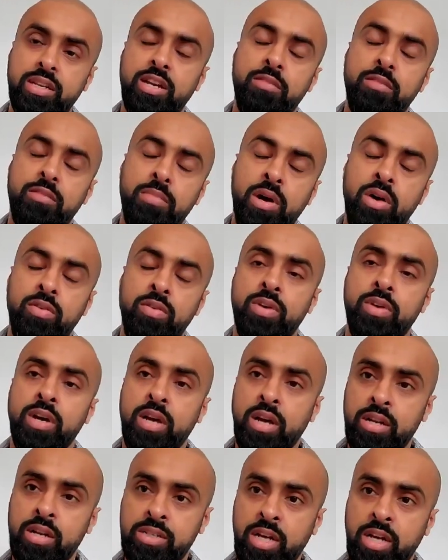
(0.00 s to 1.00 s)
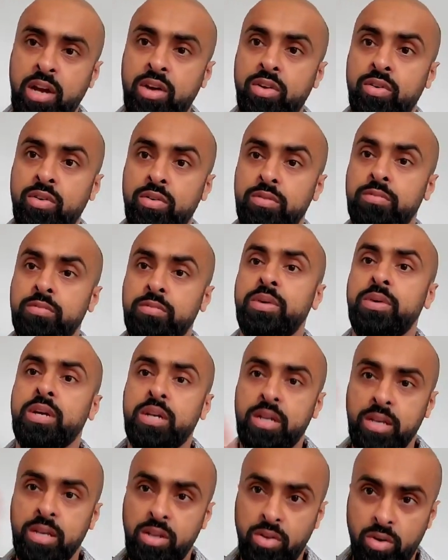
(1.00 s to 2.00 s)
a certain amount of decorum,
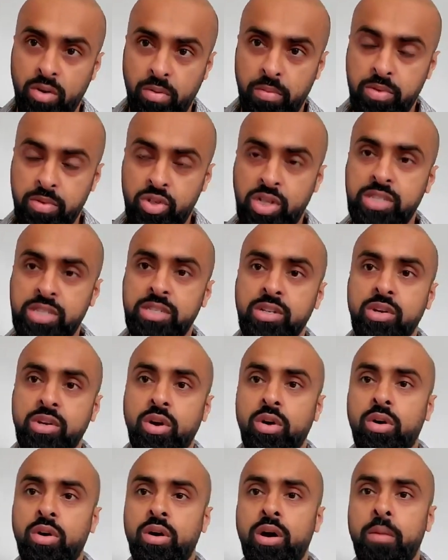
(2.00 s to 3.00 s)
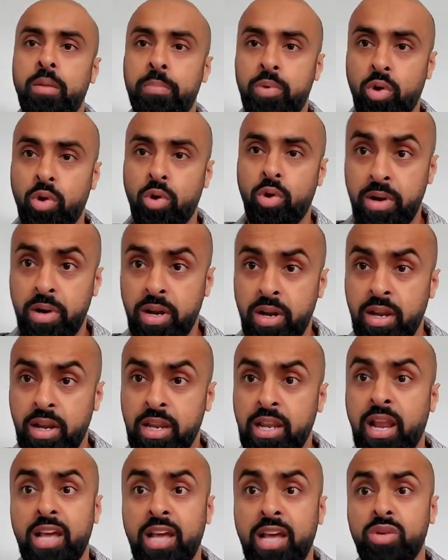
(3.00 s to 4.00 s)
dressing
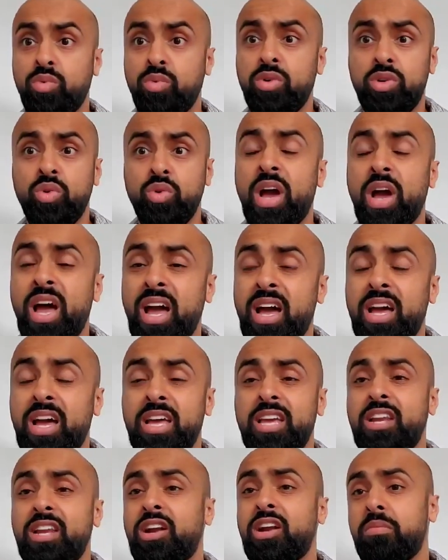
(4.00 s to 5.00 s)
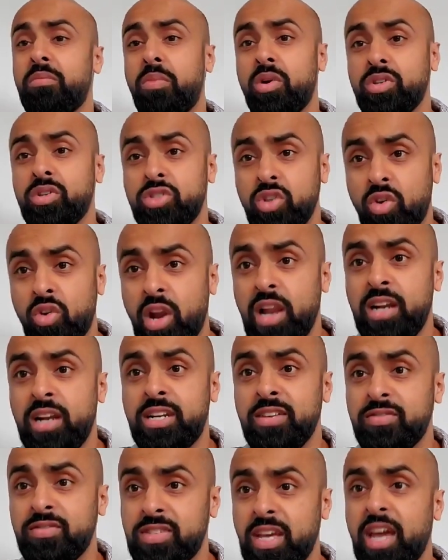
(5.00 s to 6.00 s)
appropriately like you would do in and amongst your
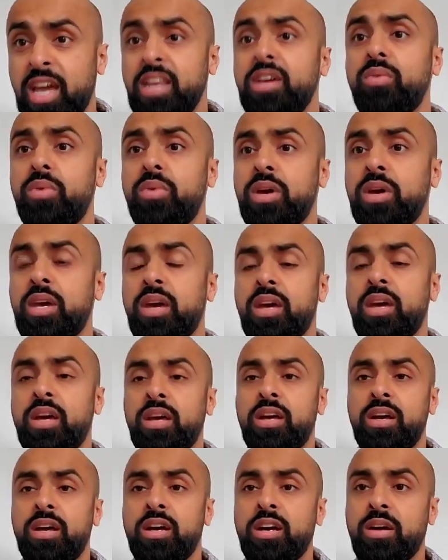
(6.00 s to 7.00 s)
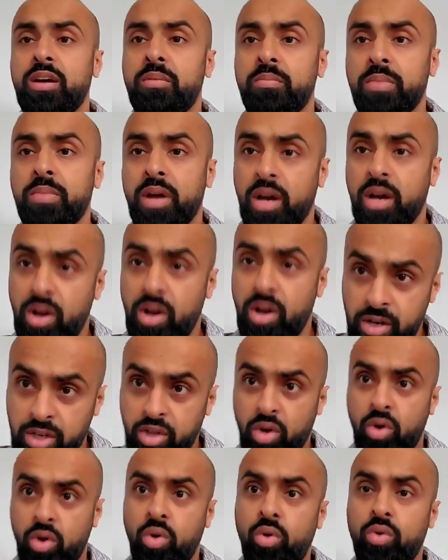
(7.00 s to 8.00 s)
relatives anyway,
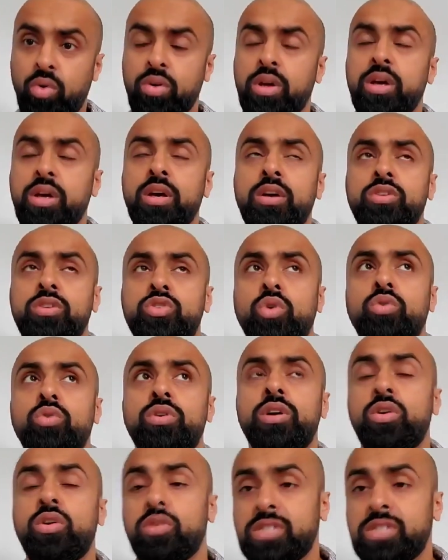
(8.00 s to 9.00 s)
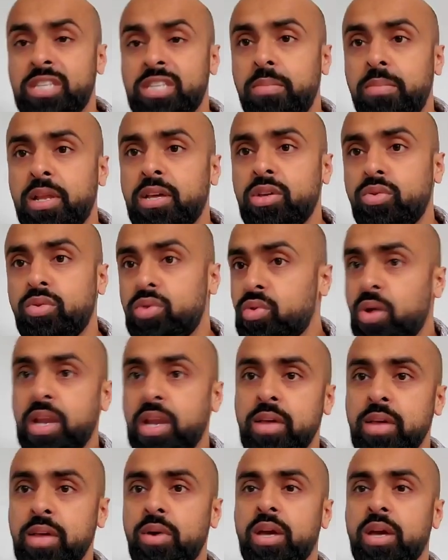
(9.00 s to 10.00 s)
and your own children or sibling you
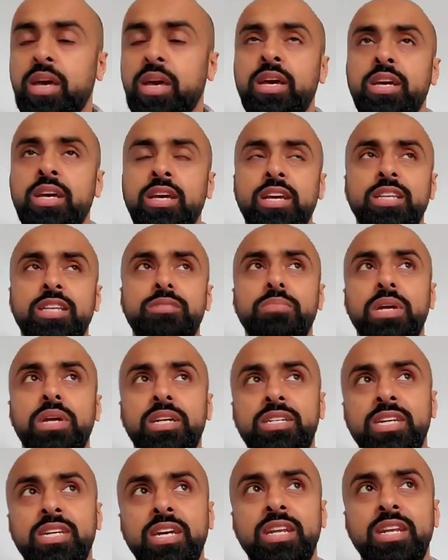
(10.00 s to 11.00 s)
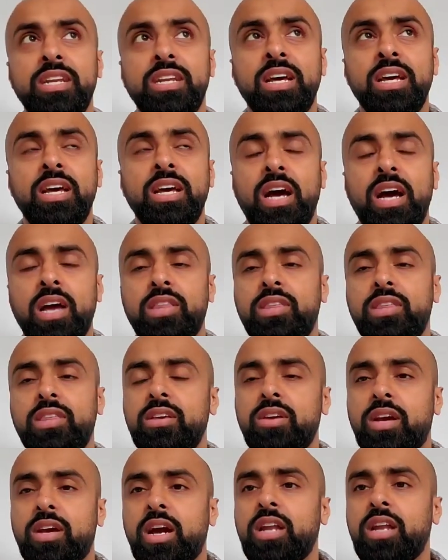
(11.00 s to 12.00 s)
do anyway, is maintained, I
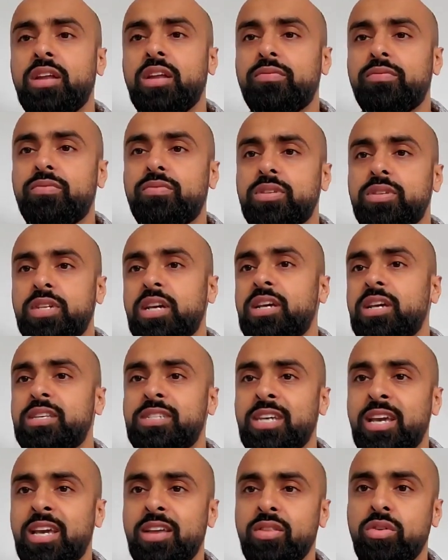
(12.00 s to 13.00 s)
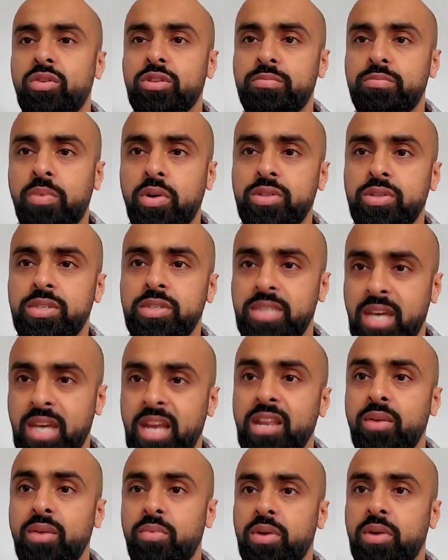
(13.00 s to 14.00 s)
think you're kind of ticking those
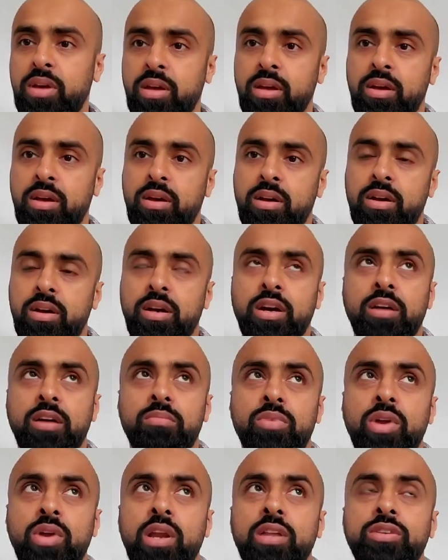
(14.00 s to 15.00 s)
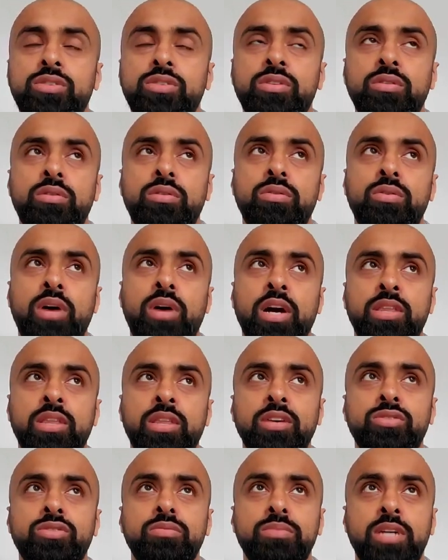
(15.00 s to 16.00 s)
boxes anyway, really. So
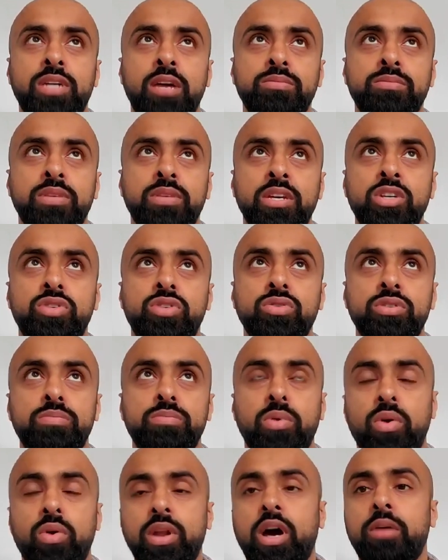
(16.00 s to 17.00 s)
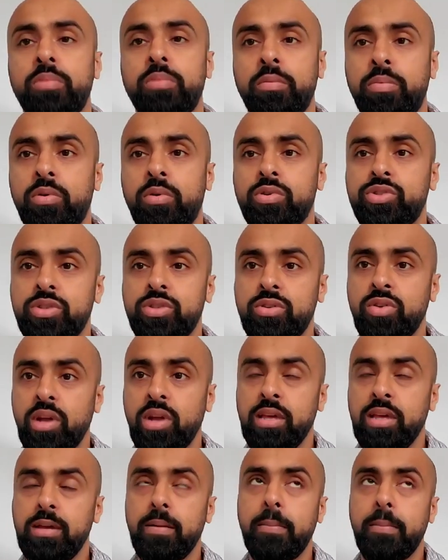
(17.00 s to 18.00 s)
I think sometimes the issue is blown out of proportion,
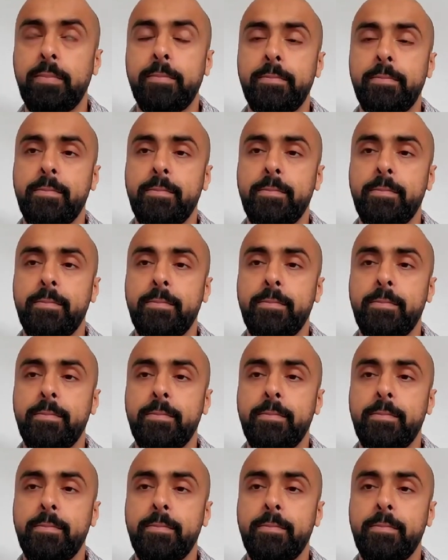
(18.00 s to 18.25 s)
really.